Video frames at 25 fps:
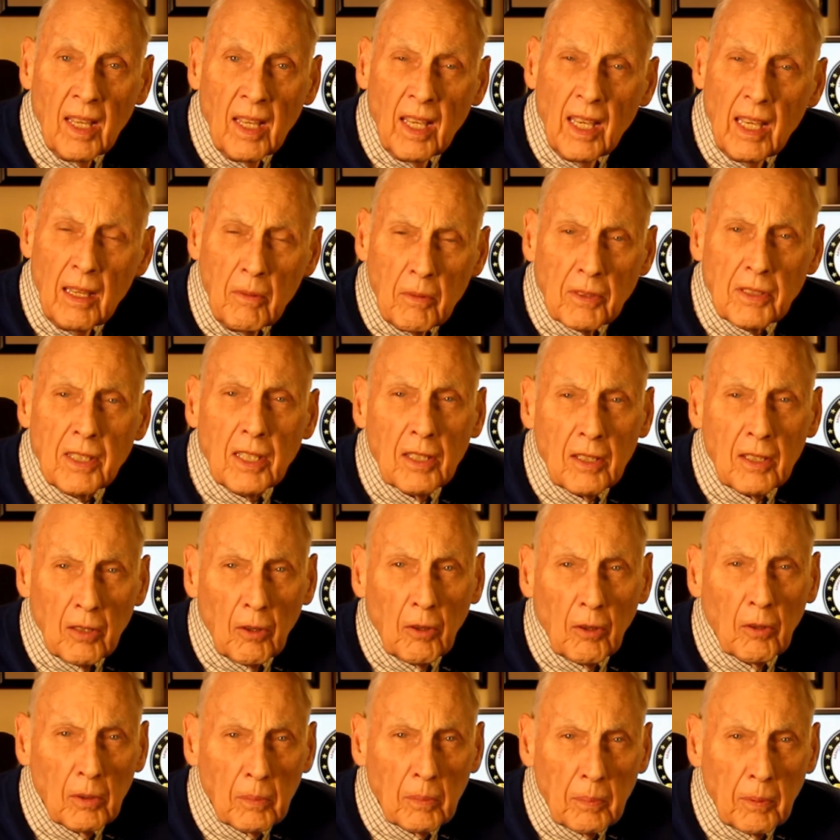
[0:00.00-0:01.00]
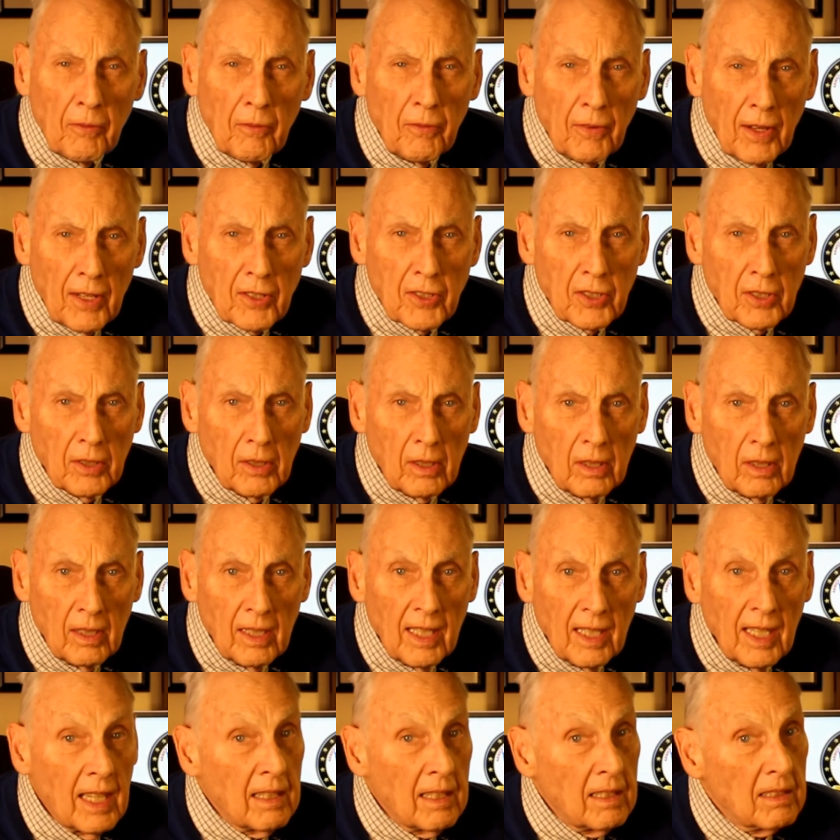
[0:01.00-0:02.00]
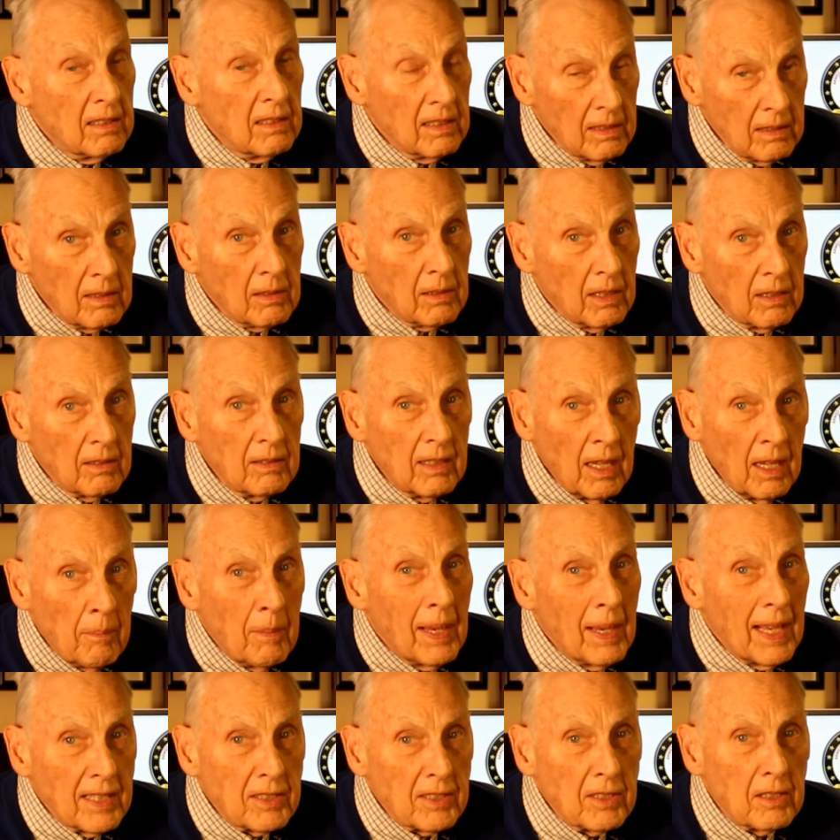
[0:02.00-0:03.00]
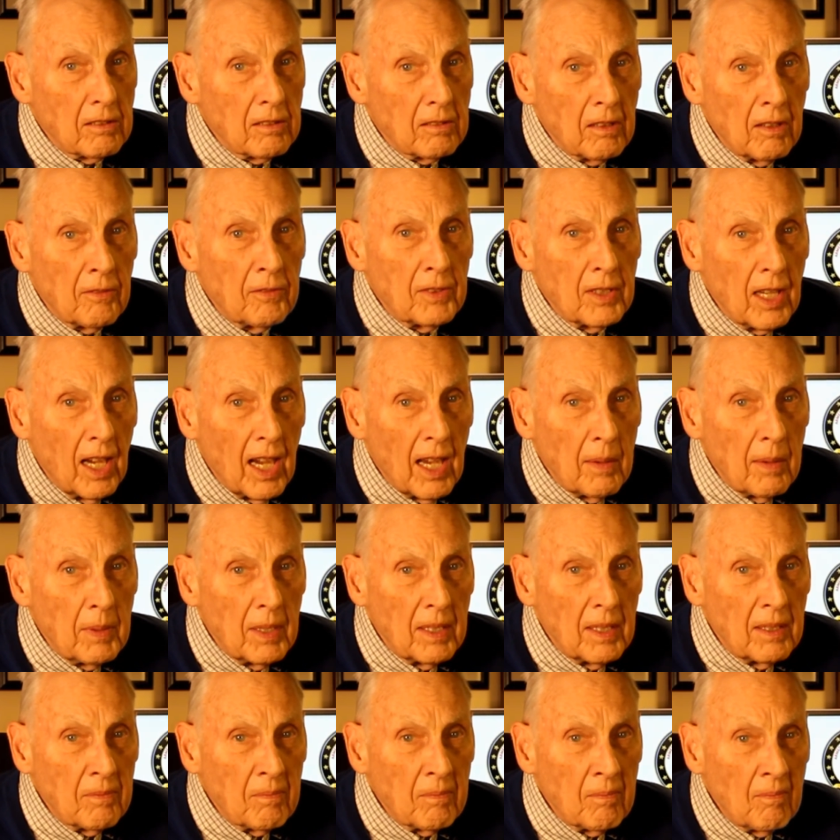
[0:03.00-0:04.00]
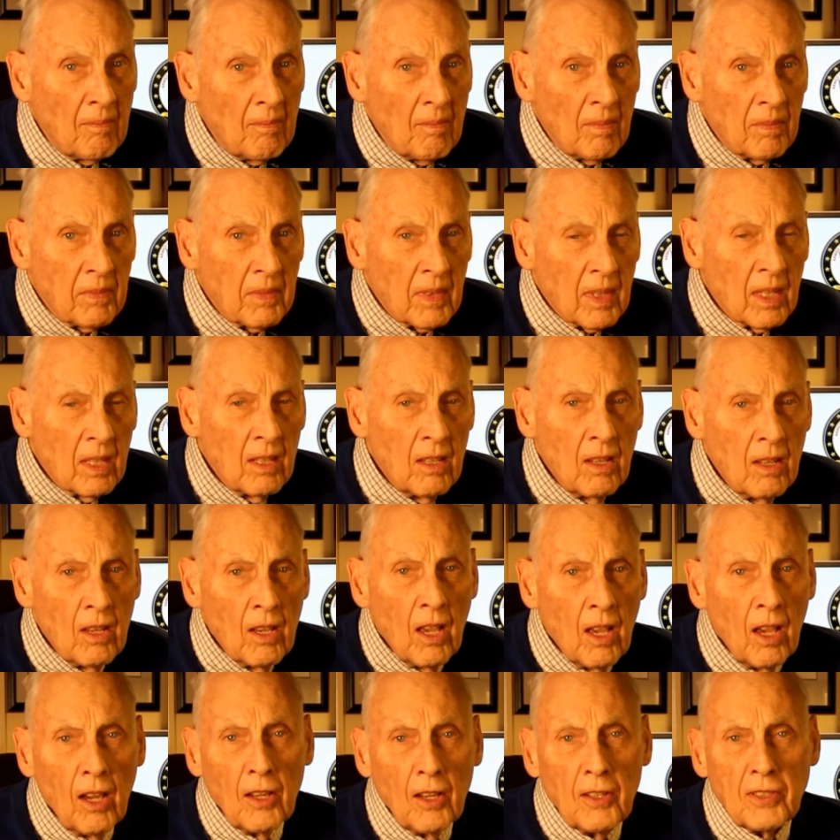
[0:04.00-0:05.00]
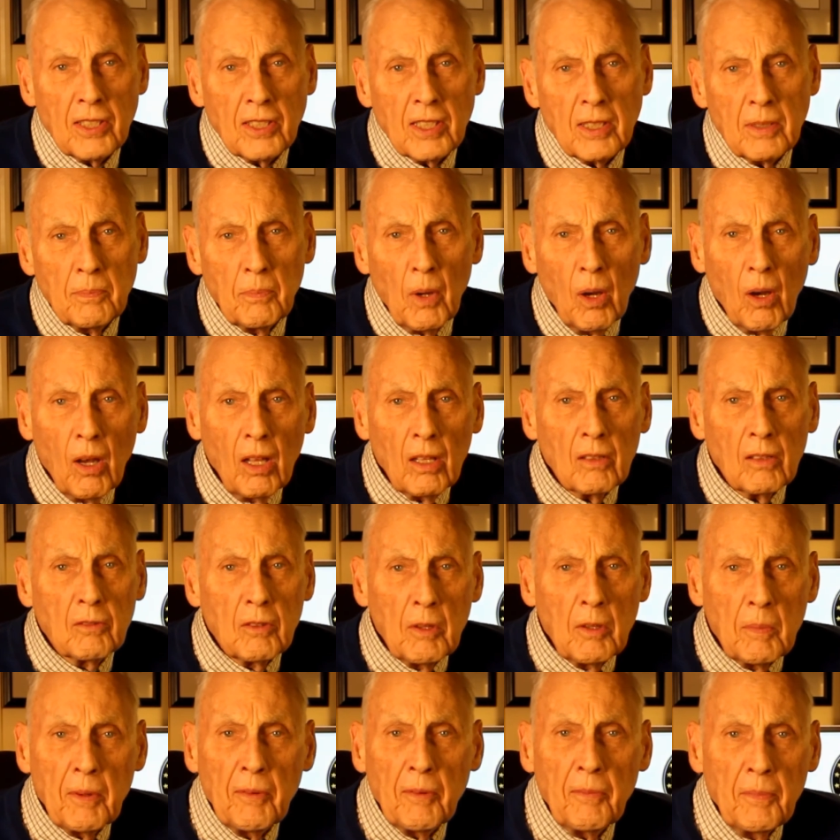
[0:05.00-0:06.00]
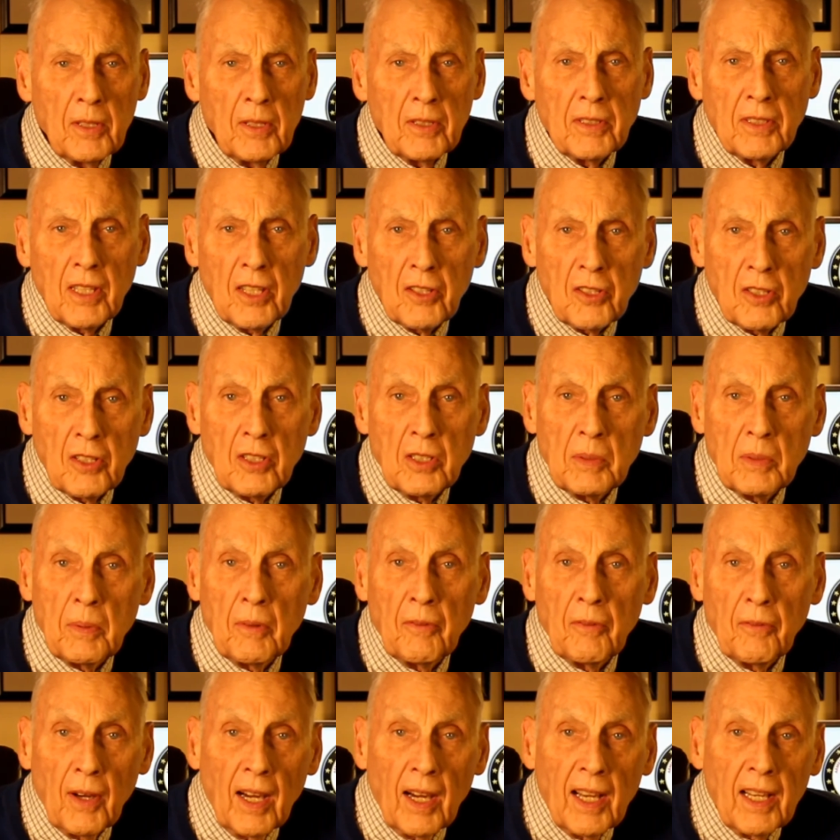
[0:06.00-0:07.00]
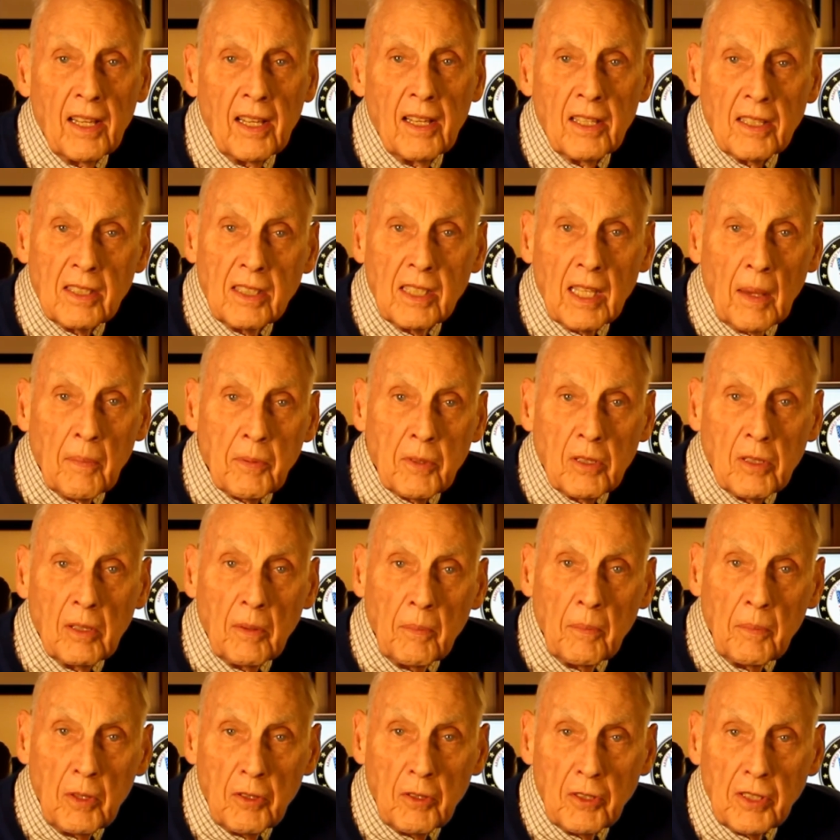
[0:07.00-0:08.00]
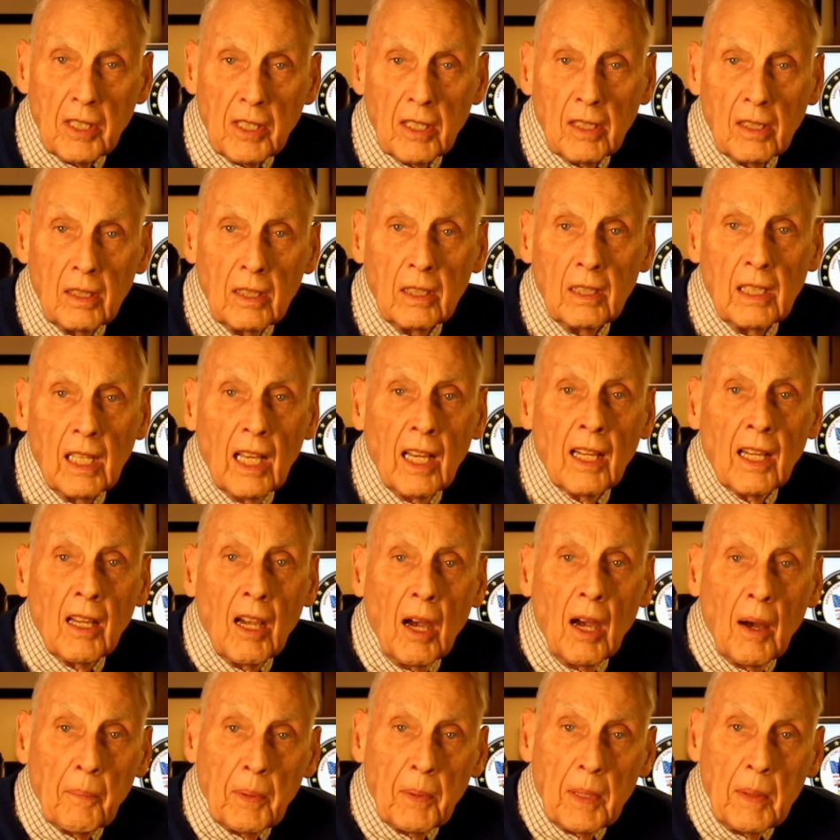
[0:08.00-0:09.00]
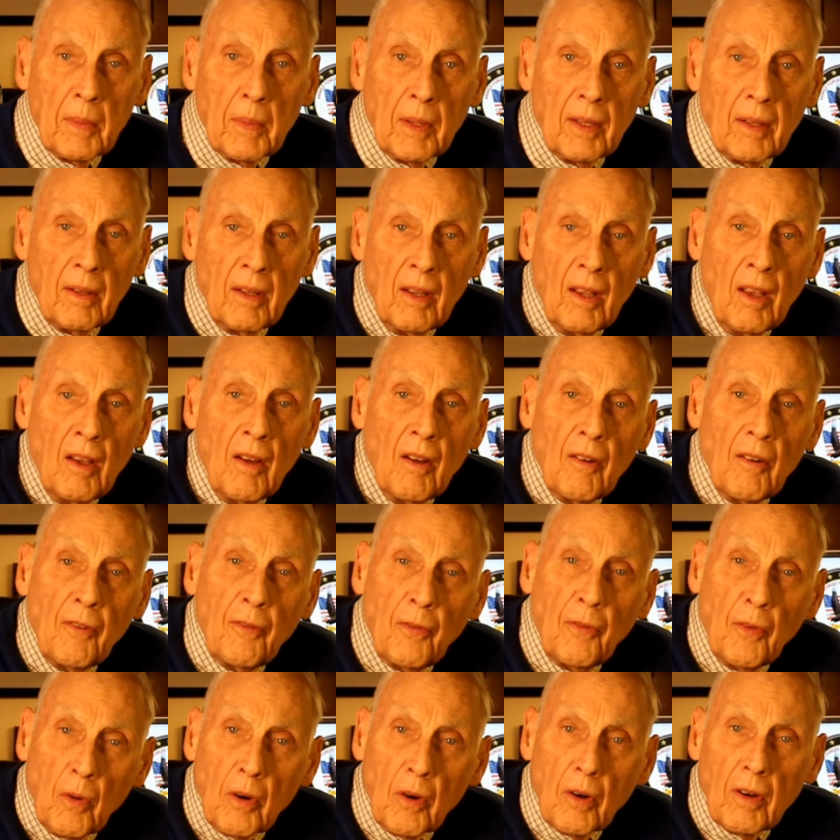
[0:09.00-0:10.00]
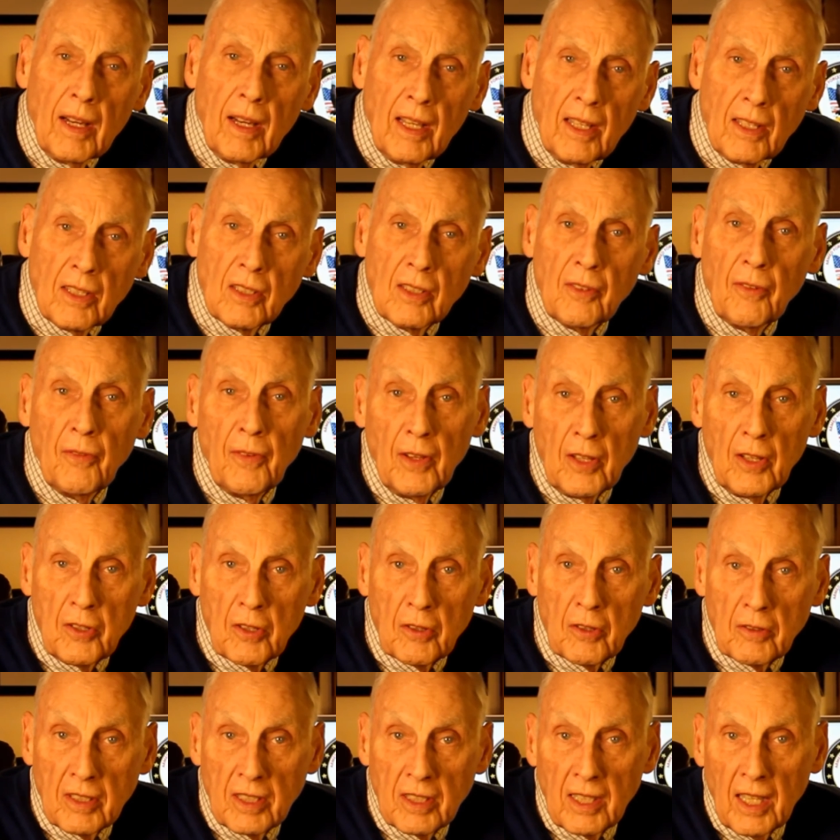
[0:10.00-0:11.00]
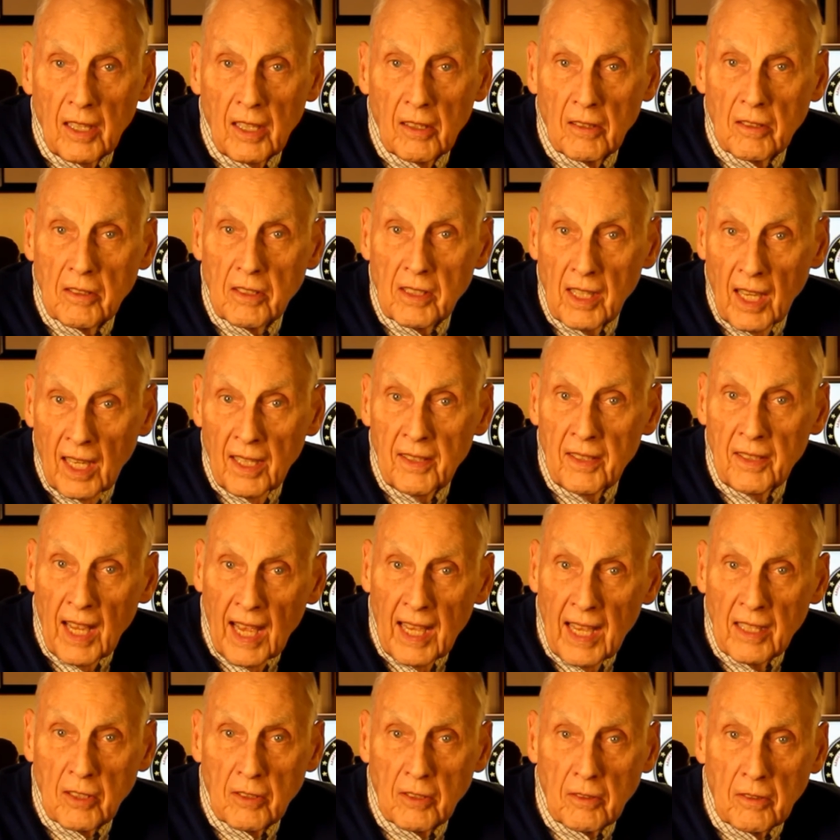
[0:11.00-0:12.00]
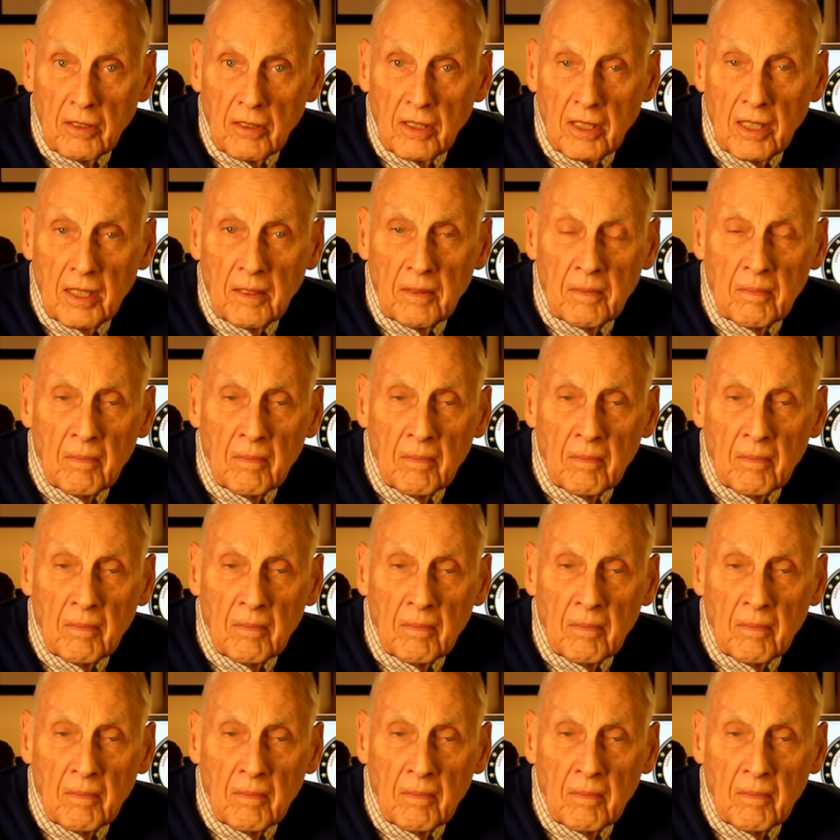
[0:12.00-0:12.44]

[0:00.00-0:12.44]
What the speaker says: He was a total professional and a master of timing. A small group of musicians provided exceptional musical accompaniment for his featured singers and dancers.